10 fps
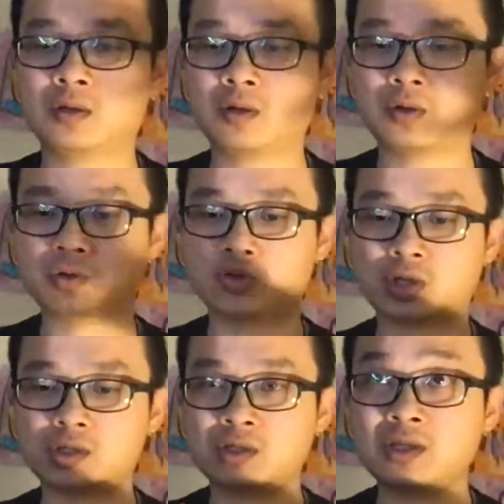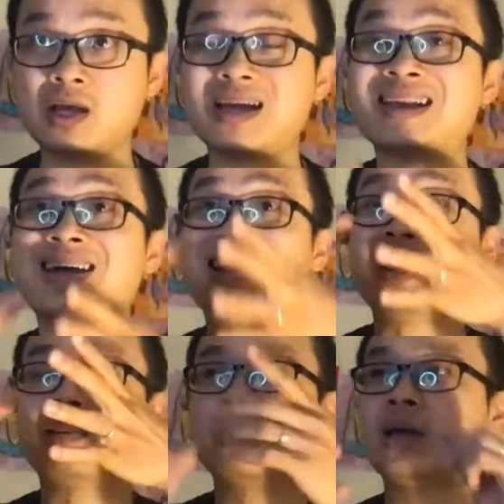contraction and
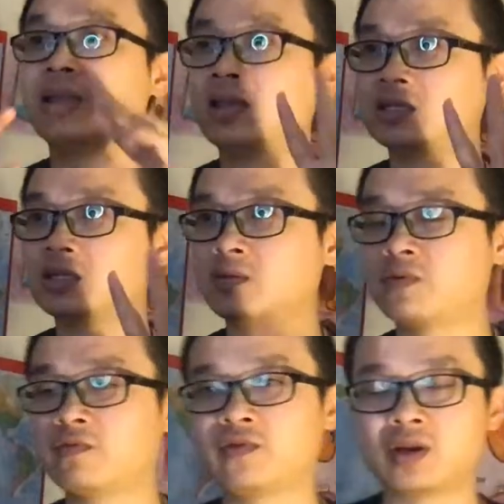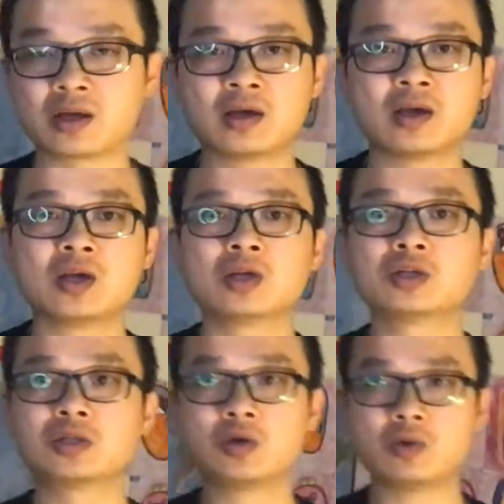up, and that's different feeling.
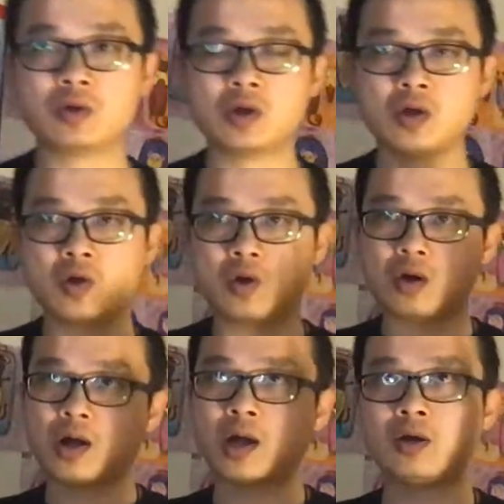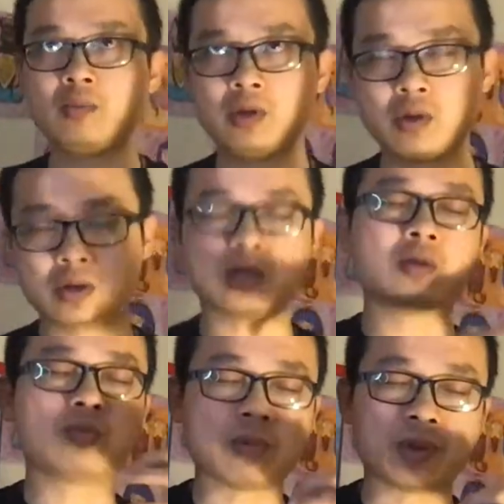So I normally
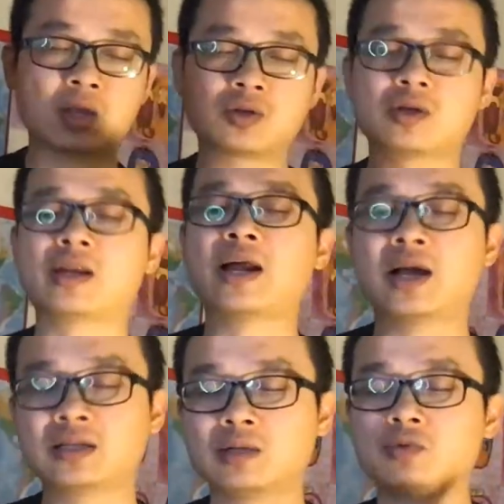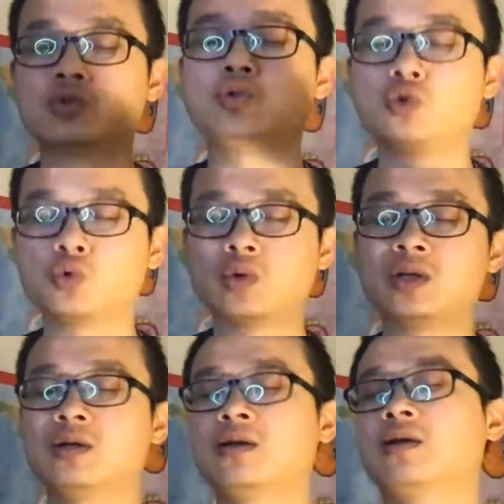needle my patient and ask them to do
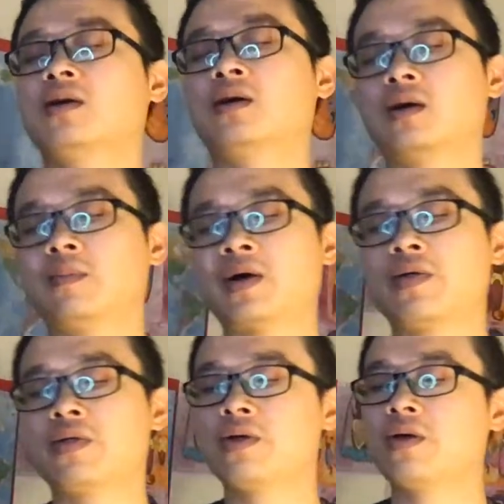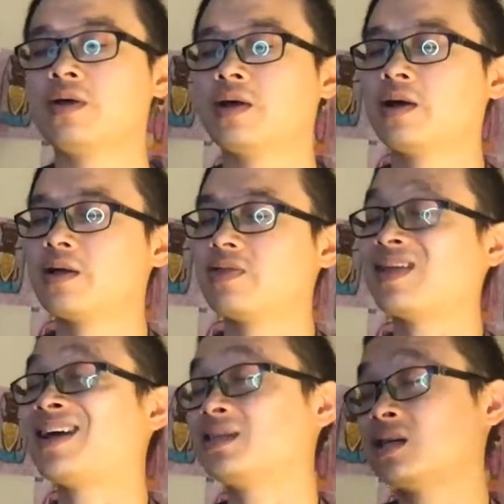it about
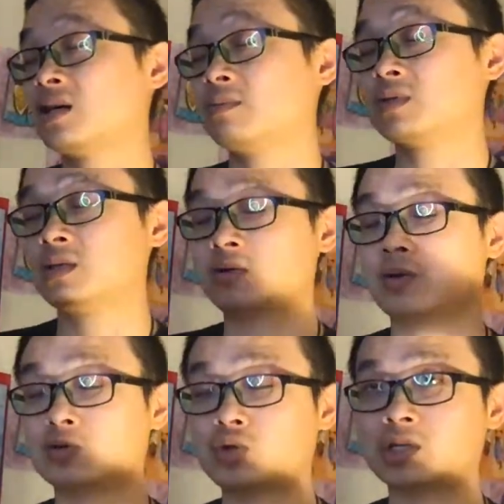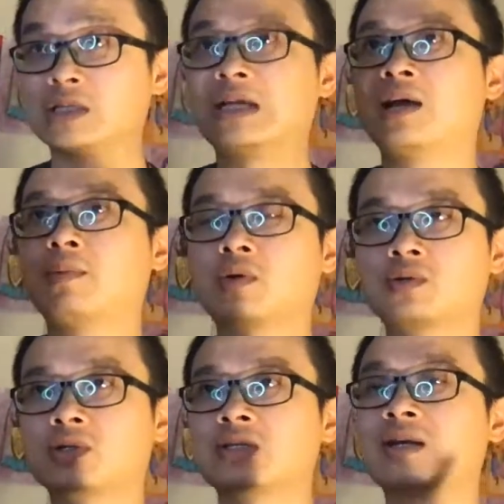9 times. Contraction up,
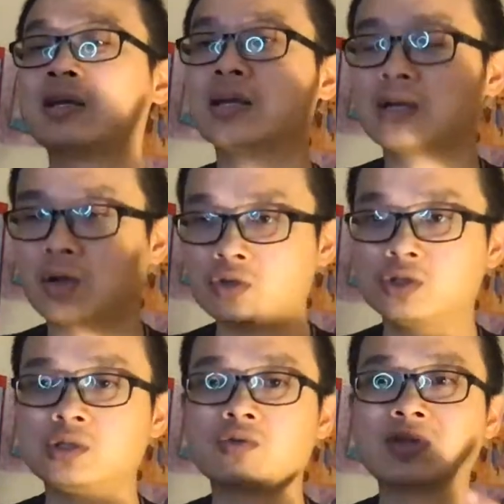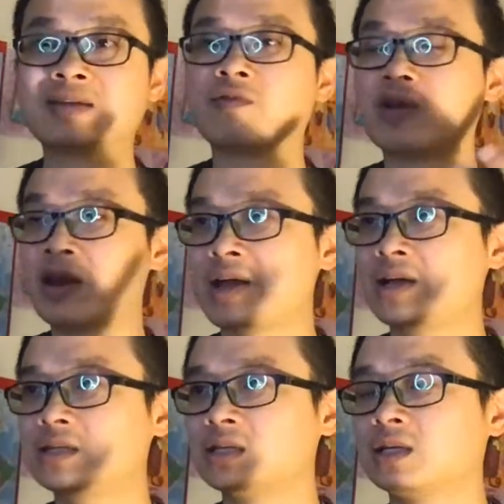contraction, continuing for
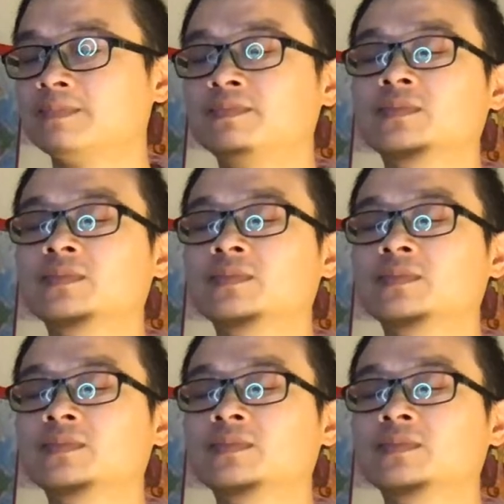9 times.